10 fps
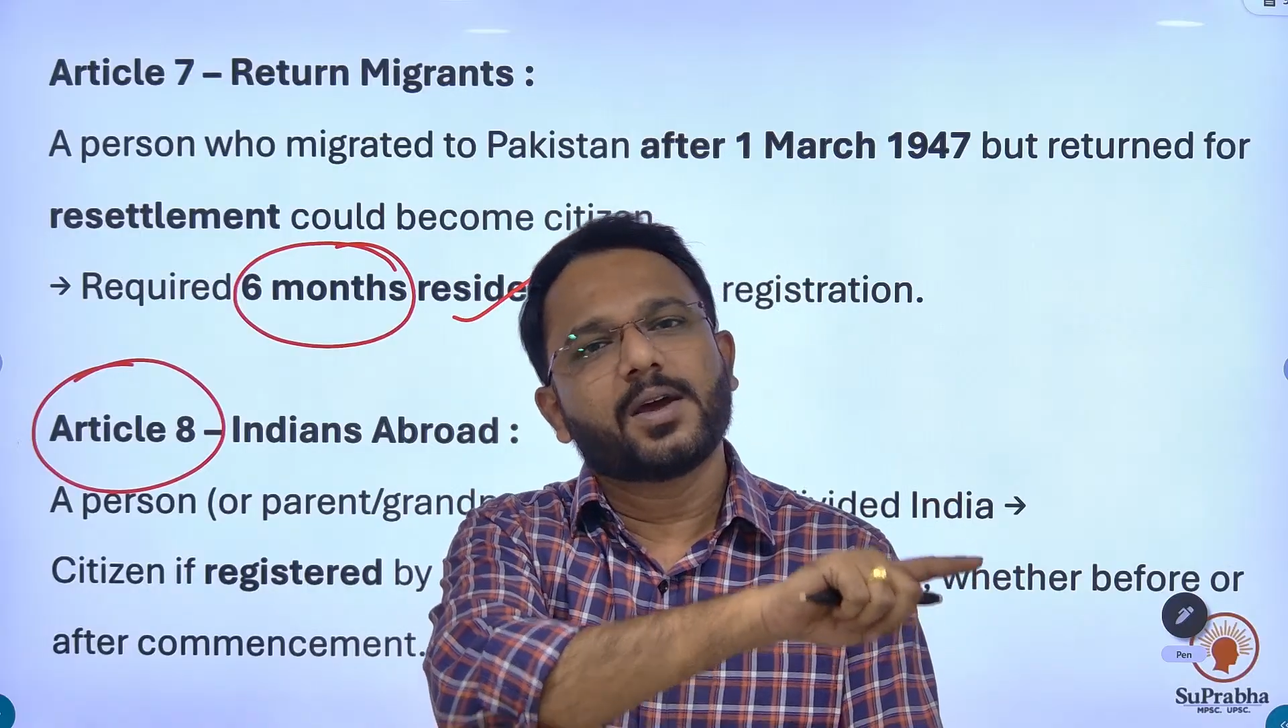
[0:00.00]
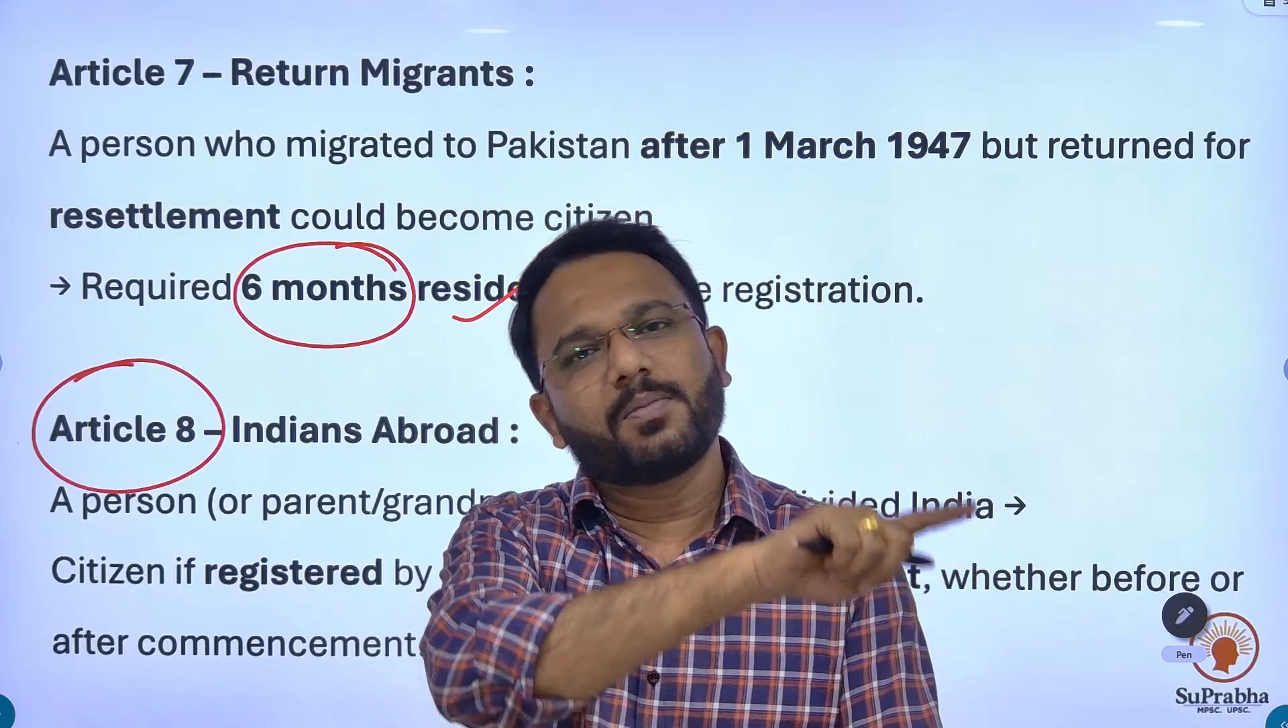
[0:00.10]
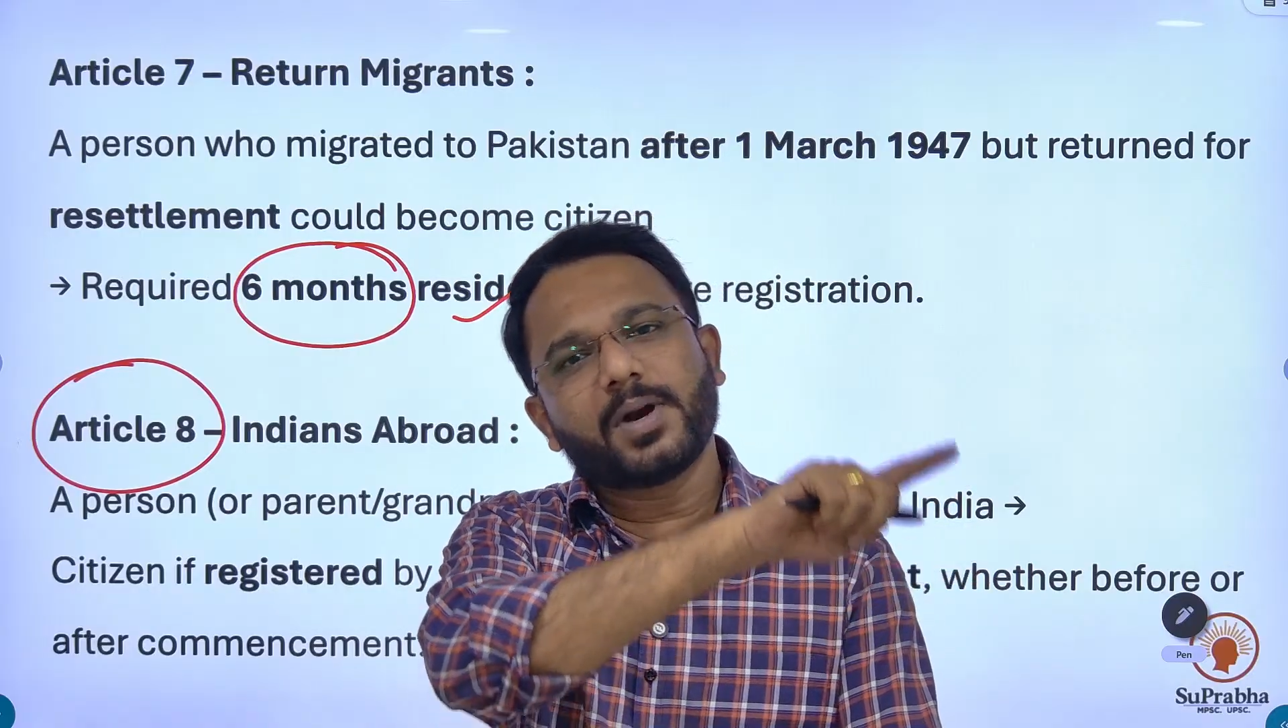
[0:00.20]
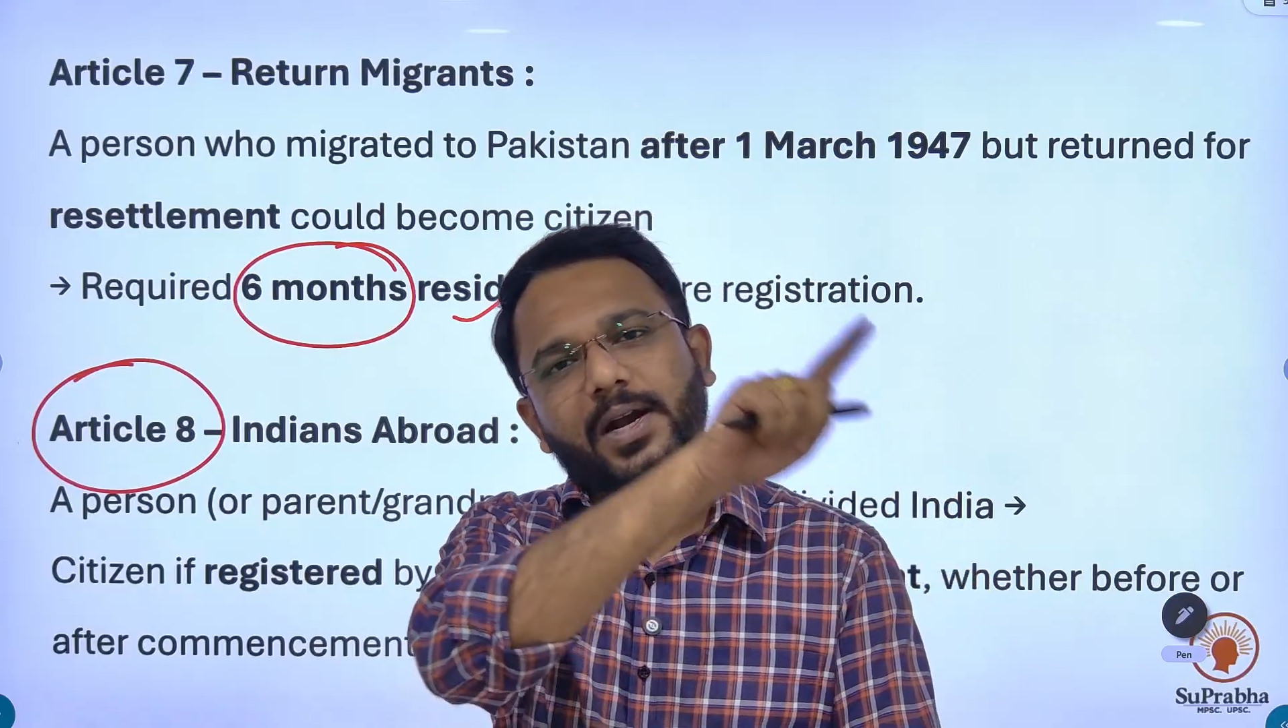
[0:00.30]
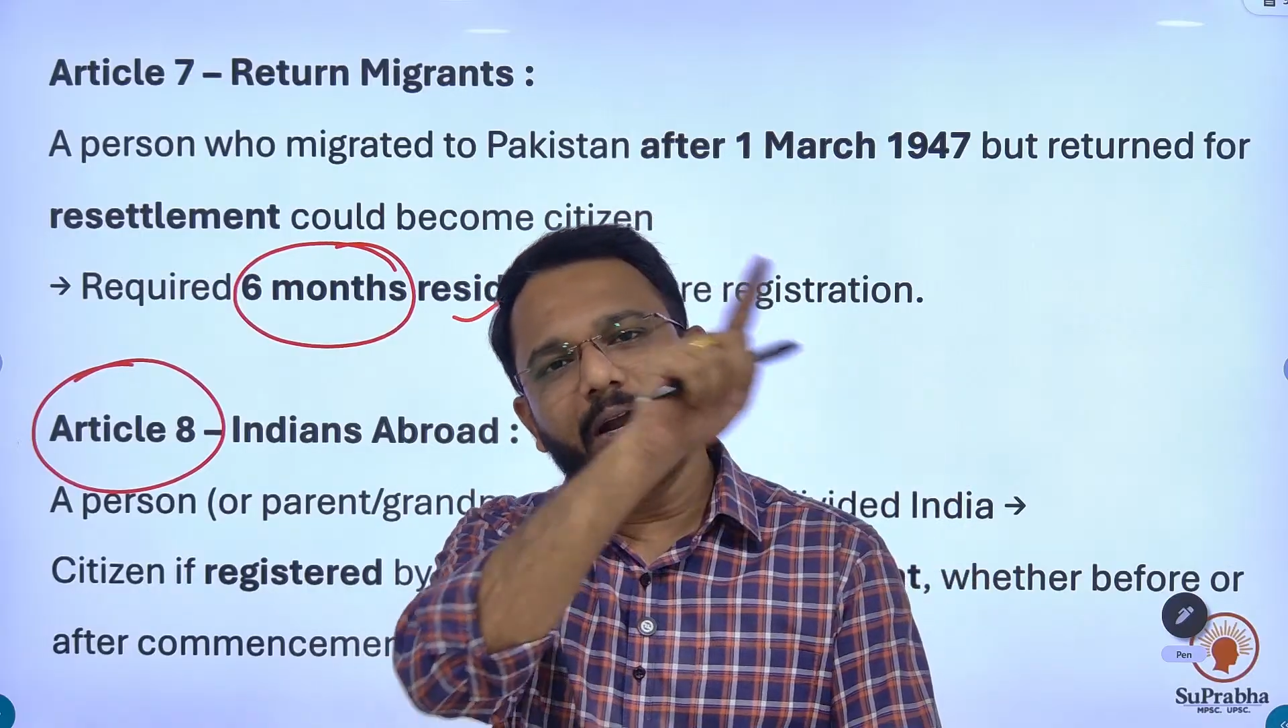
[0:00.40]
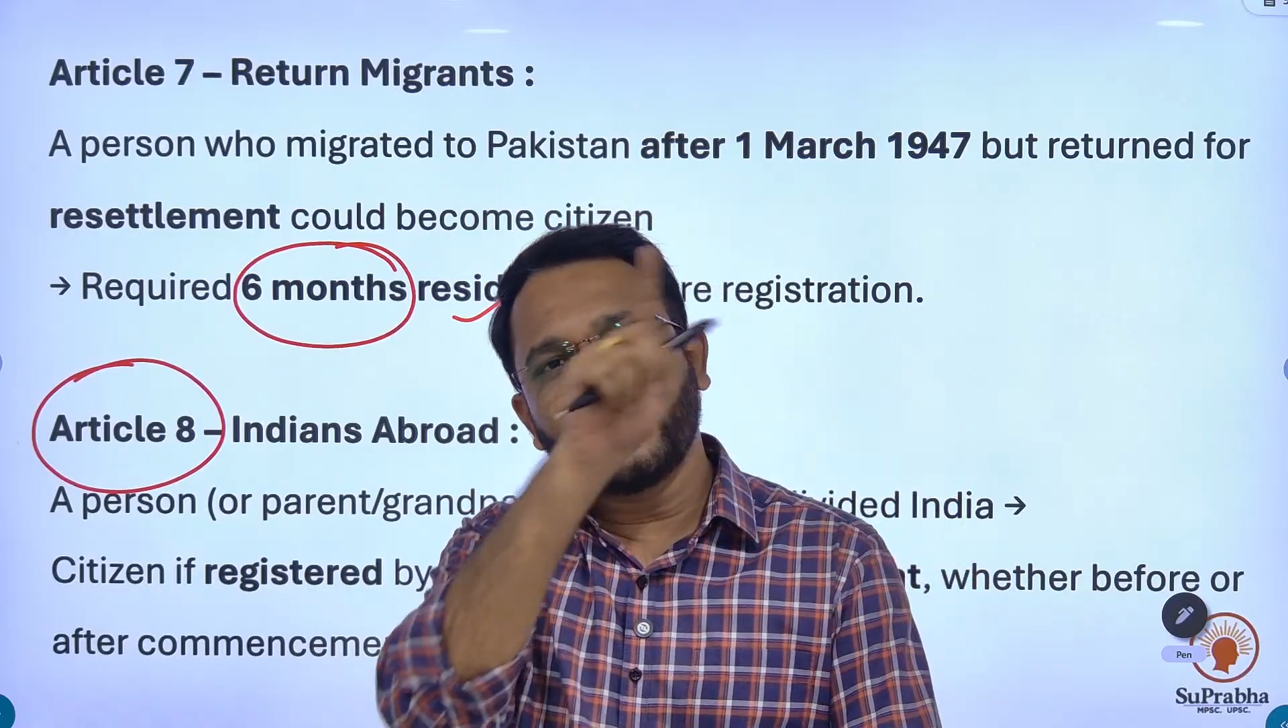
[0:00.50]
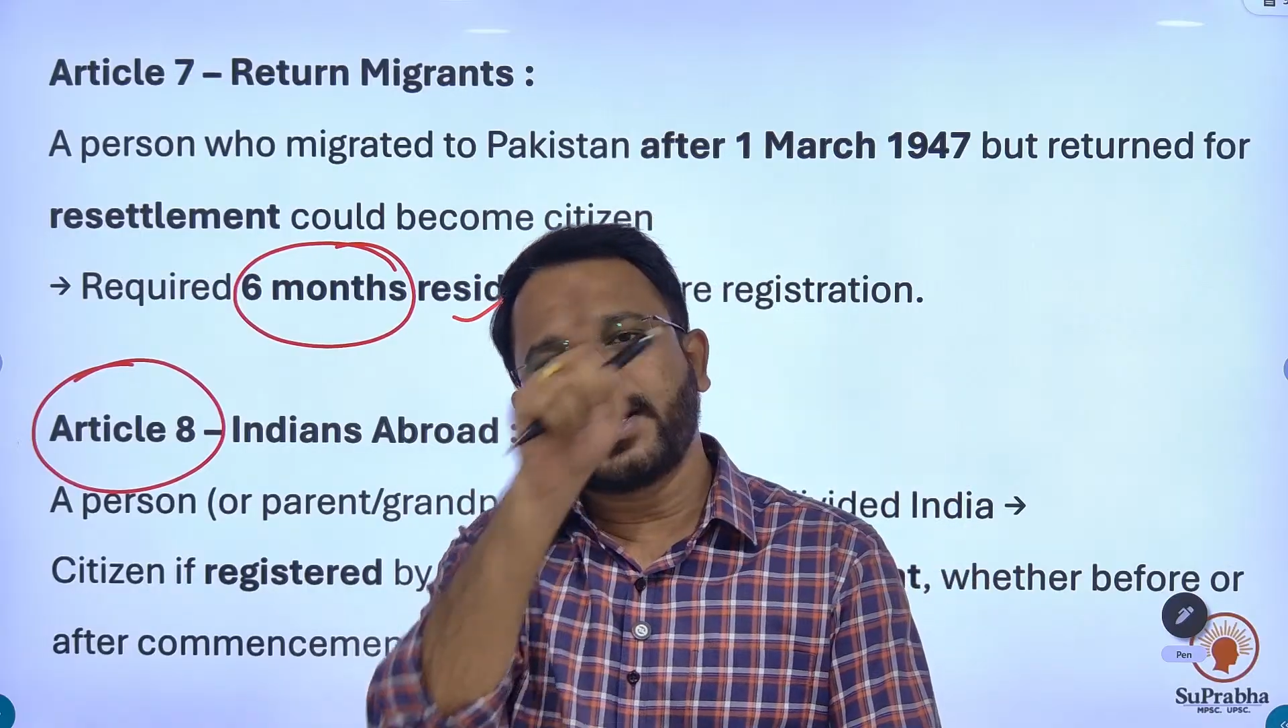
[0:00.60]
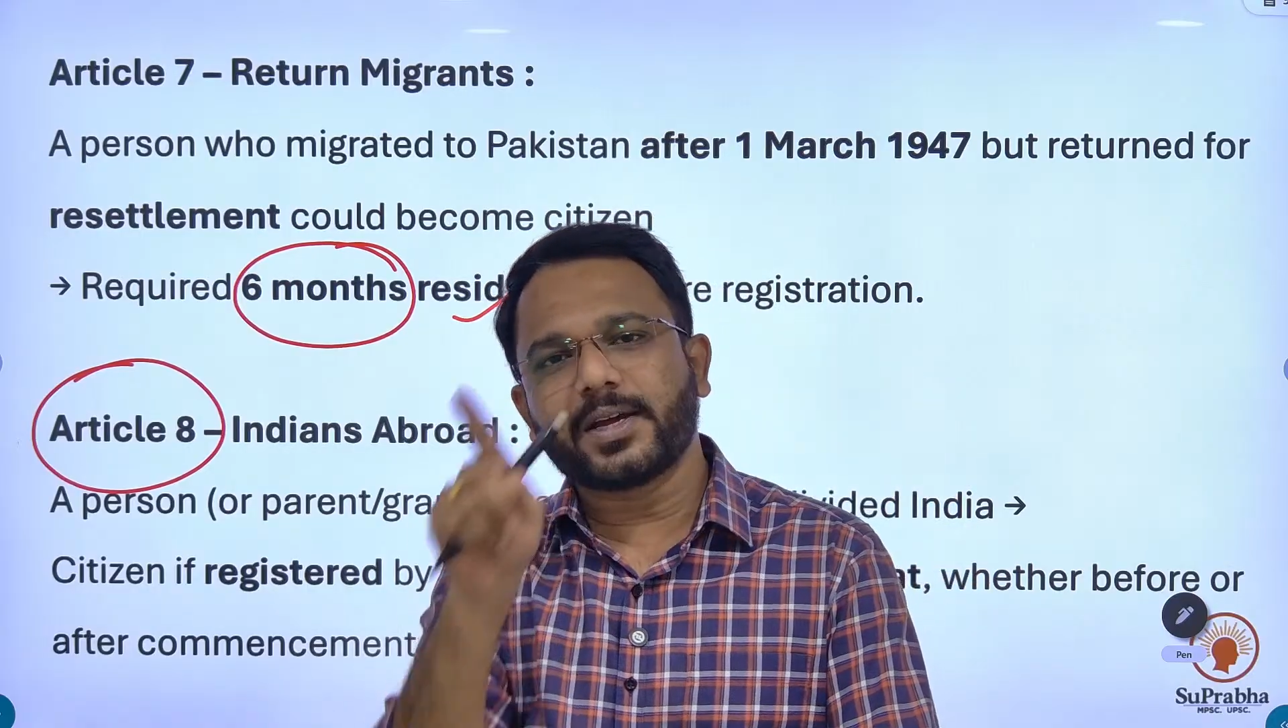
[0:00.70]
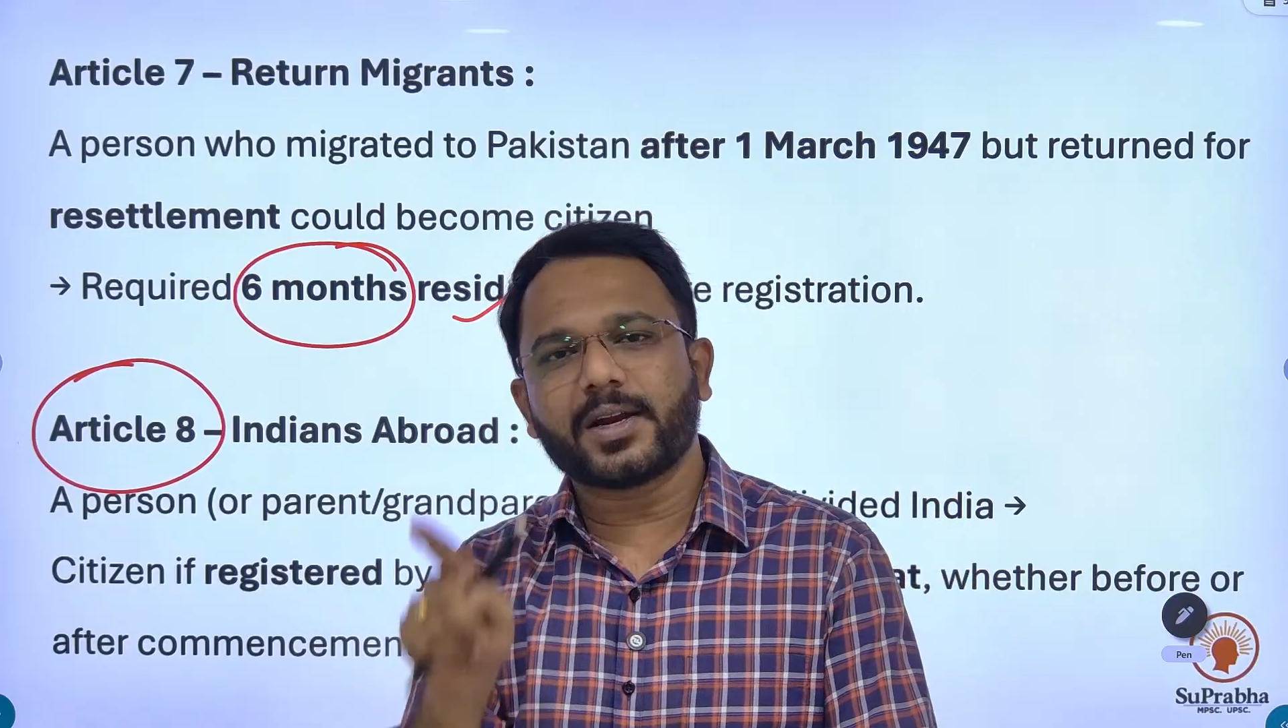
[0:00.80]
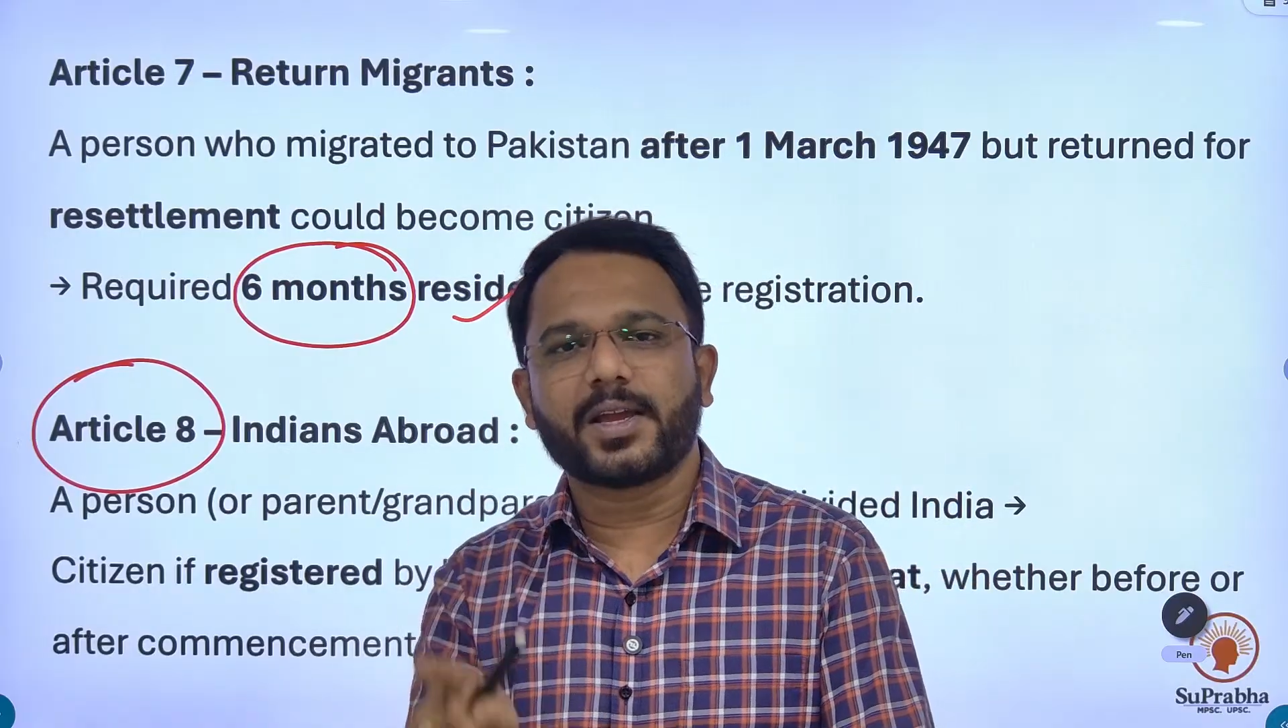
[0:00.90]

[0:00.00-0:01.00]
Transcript: but later